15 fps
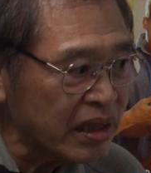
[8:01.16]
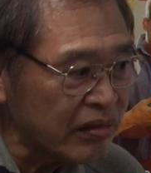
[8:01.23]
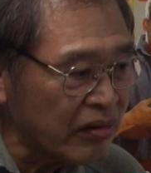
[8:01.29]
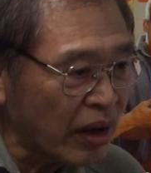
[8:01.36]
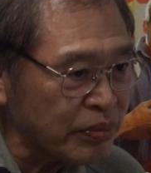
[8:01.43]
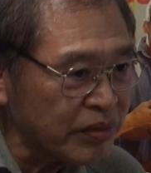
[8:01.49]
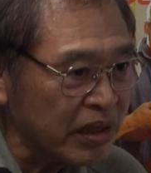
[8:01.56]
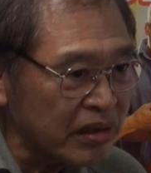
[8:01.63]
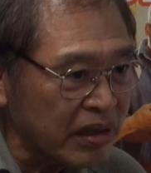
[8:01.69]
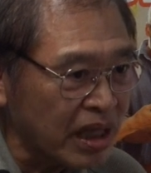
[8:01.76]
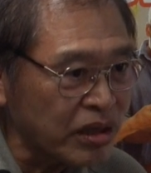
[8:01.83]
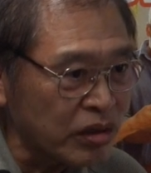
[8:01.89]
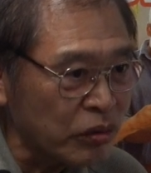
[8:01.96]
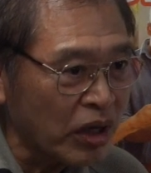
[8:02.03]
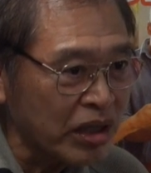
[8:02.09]
erupted.
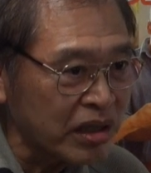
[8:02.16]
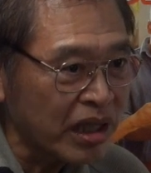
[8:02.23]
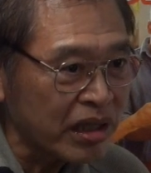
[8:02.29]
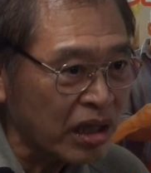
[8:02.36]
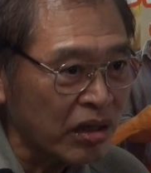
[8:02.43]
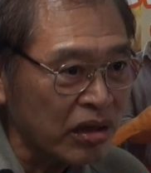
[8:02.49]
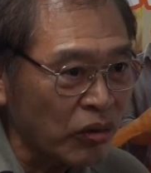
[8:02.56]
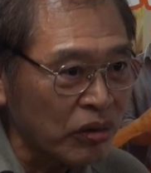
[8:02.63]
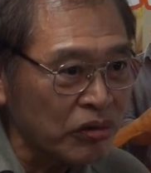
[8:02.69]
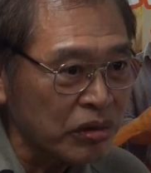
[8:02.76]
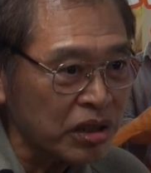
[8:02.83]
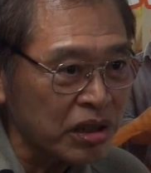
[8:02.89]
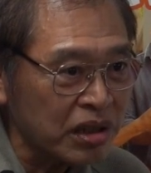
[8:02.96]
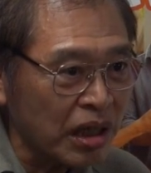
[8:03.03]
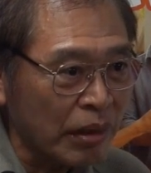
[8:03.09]
That's the one that
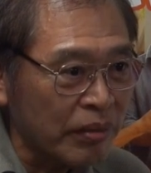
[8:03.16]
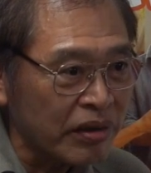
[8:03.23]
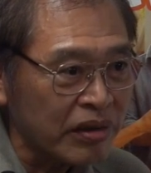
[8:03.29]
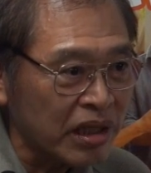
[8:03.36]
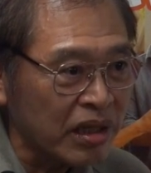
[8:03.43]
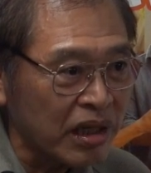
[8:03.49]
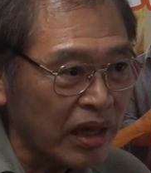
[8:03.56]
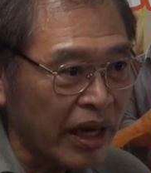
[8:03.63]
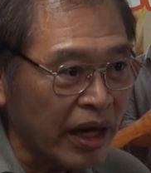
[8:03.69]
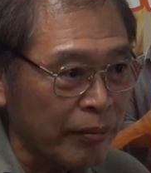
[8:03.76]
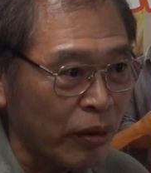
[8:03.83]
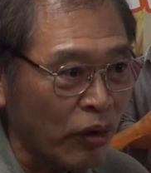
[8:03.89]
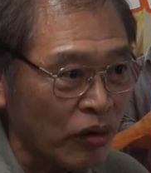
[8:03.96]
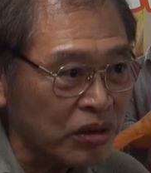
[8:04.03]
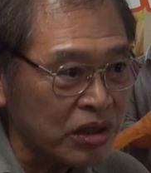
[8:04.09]
closed some of the
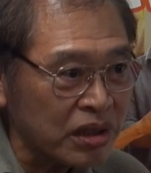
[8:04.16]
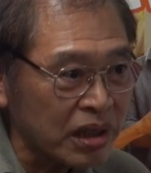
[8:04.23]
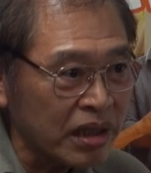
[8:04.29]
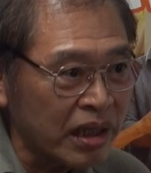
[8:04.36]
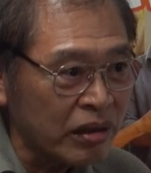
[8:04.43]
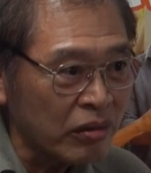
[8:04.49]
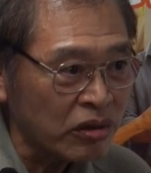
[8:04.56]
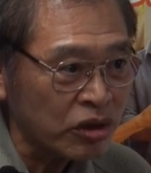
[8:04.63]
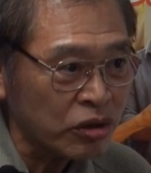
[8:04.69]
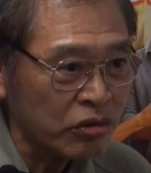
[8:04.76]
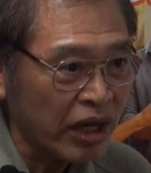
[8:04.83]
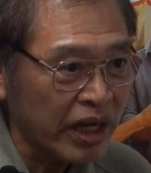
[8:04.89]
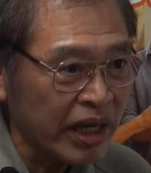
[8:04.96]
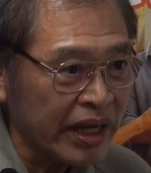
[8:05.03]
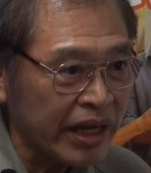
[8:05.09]
airports in
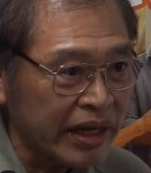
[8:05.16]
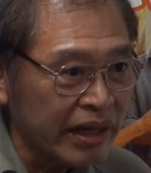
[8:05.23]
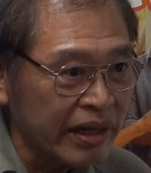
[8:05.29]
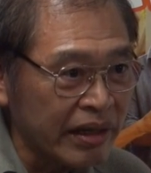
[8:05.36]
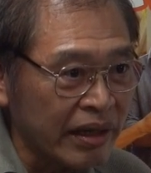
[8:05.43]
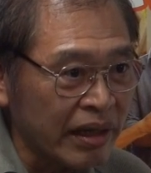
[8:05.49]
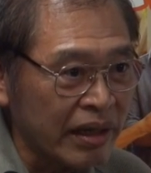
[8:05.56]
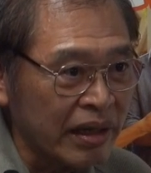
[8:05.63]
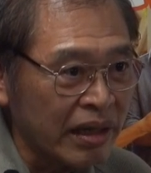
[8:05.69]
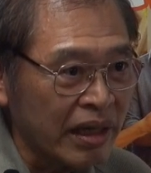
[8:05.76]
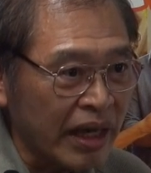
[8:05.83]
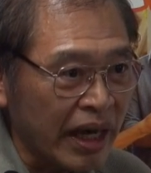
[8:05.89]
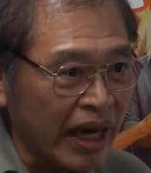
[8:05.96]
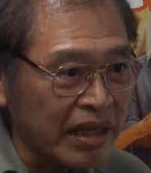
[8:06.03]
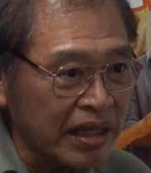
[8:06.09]
Australia,
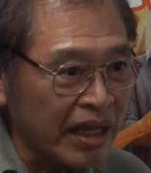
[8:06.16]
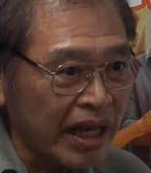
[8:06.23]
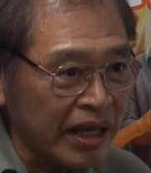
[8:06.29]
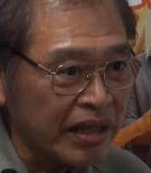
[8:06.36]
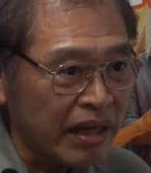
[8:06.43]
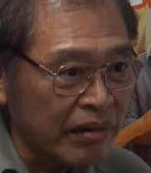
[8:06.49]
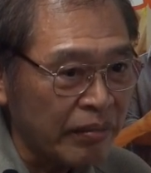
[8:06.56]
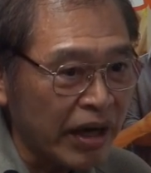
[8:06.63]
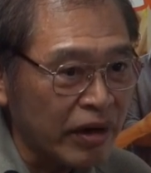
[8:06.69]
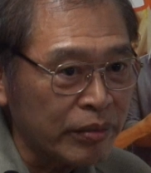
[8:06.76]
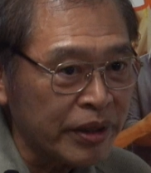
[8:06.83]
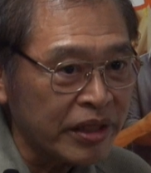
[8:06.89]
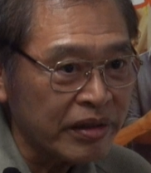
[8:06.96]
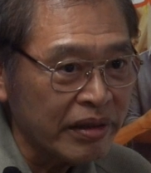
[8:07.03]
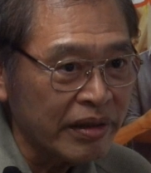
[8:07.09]
Adelaide and
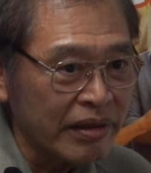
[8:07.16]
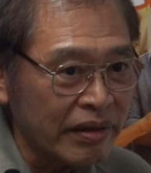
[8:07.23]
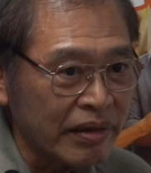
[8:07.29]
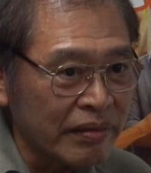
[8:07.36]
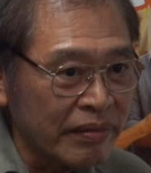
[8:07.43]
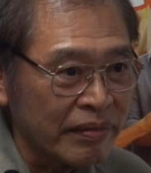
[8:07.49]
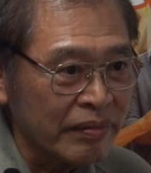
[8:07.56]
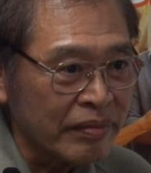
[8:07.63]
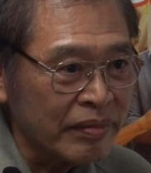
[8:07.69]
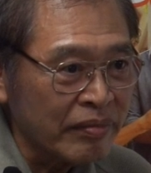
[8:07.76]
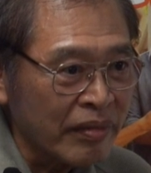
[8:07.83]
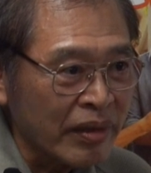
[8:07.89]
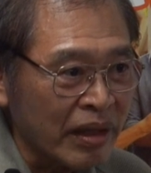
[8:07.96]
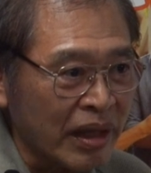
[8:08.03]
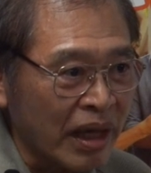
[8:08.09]
Melbourne,
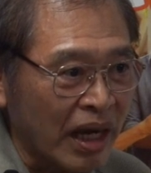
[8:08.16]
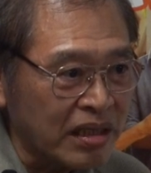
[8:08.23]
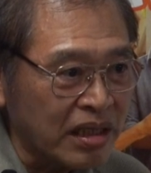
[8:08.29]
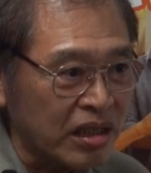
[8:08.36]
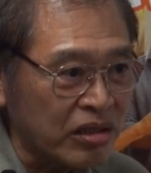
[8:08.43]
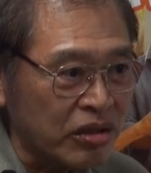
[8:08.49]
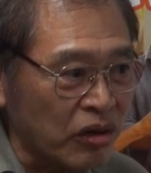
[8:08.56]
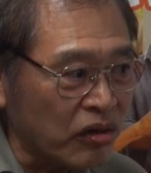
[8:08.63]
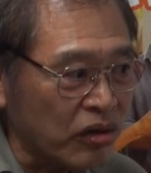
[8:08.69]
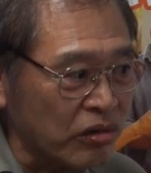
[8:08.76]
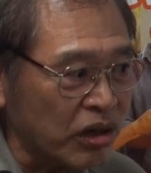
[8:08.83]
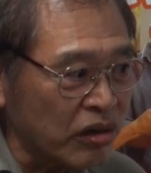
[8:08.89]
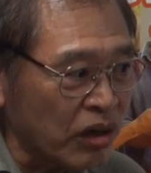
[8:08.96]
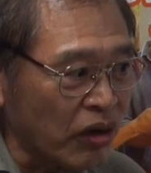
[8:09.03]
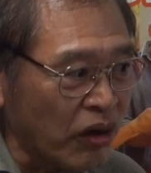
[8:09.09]
as it
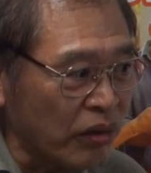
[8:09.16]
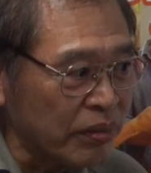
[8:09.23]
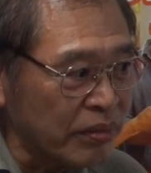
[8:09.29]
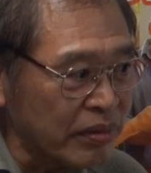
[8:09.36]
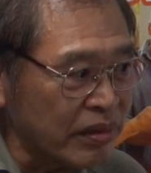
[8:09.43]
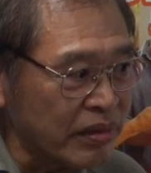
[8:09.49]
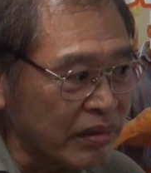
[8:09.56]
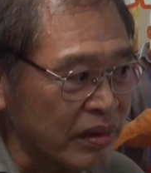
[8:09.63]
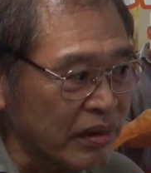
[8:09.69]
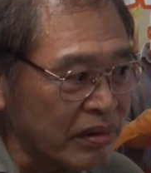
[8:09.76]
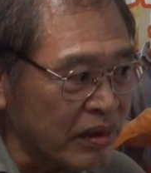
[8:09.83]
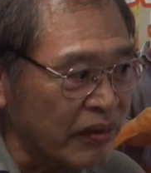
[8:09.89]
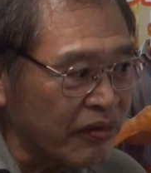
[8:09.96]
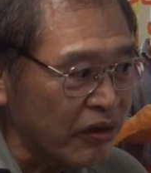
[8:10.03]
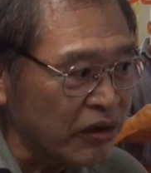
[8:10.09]
circled the globe
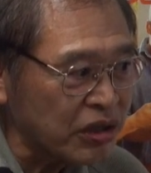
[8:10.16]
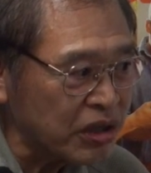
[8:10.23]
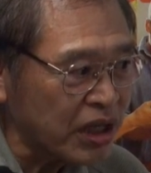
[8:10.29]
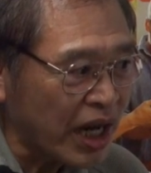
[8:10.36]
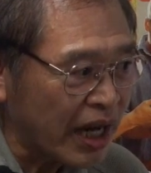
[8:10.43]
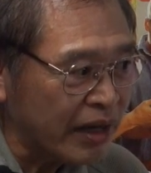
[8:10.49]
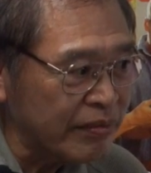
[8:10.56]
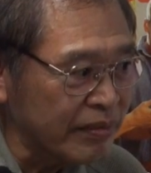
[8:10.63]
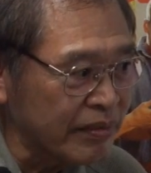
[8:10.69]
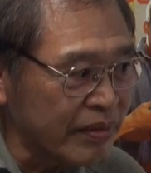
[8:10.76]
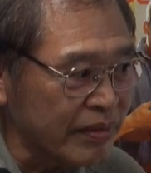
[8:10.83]
the first time.